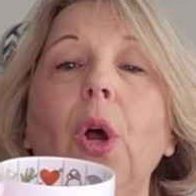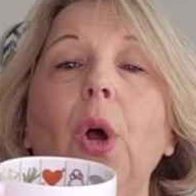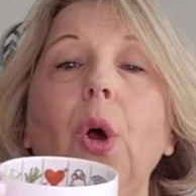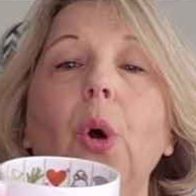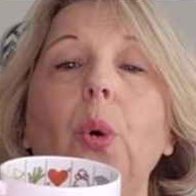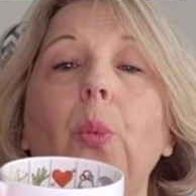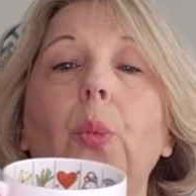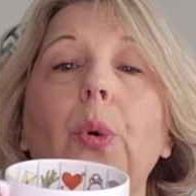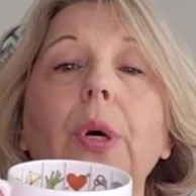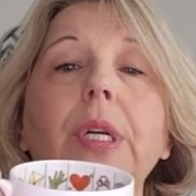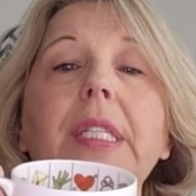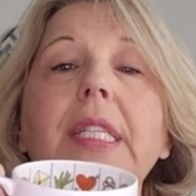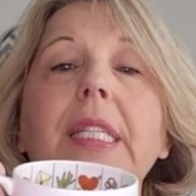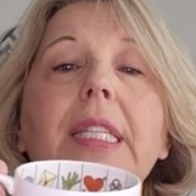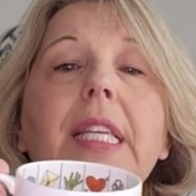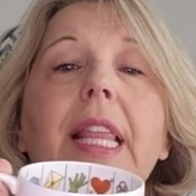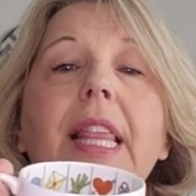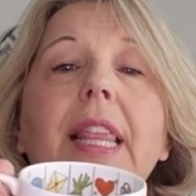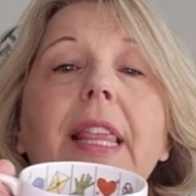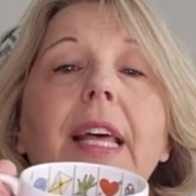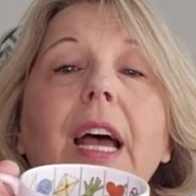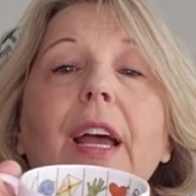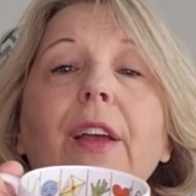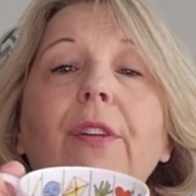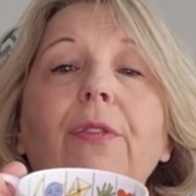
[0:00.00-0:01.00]
What's
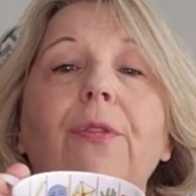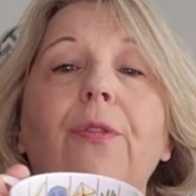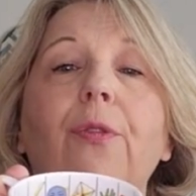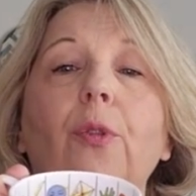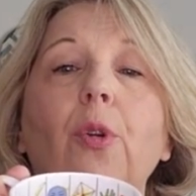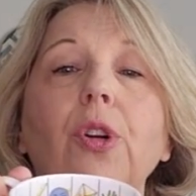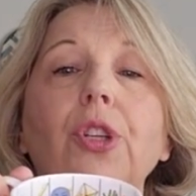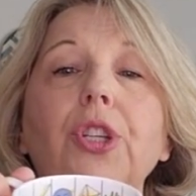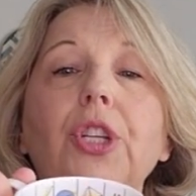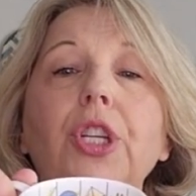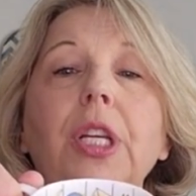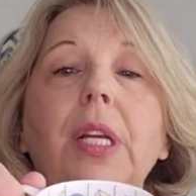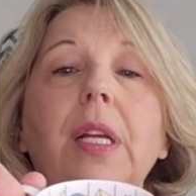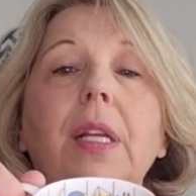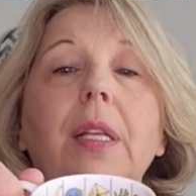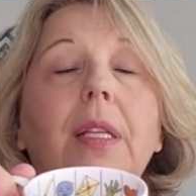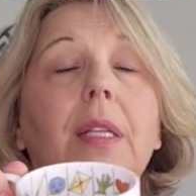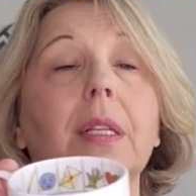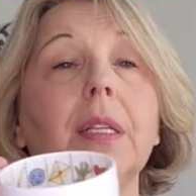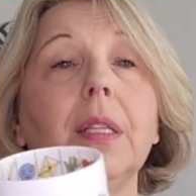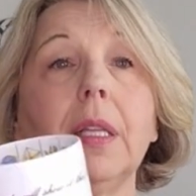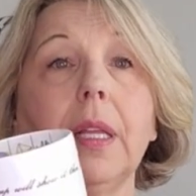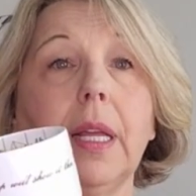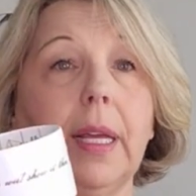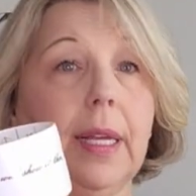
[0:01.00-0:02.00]
thy
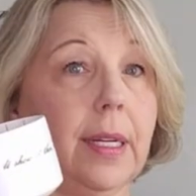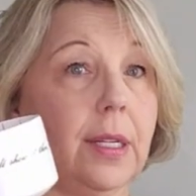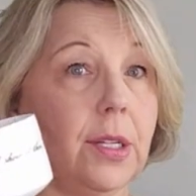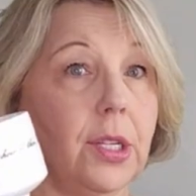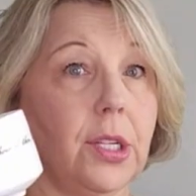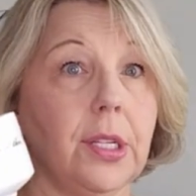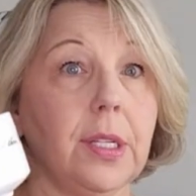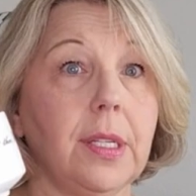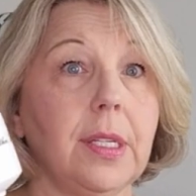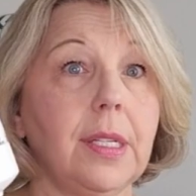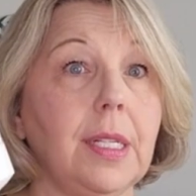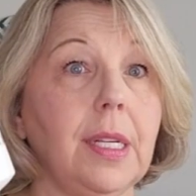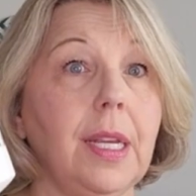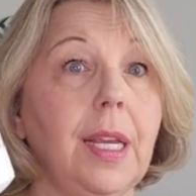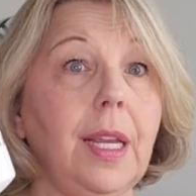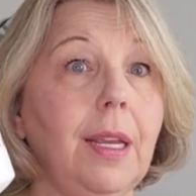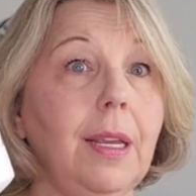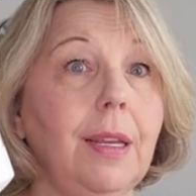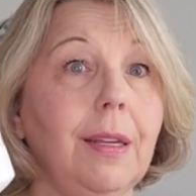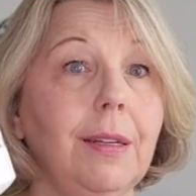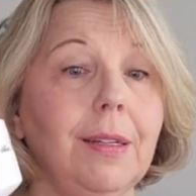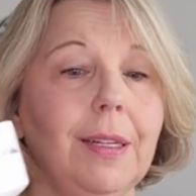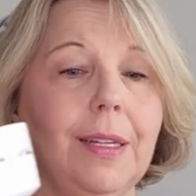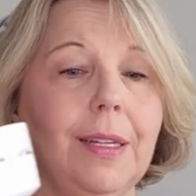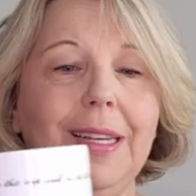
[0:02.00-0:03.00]
fortune like to see?"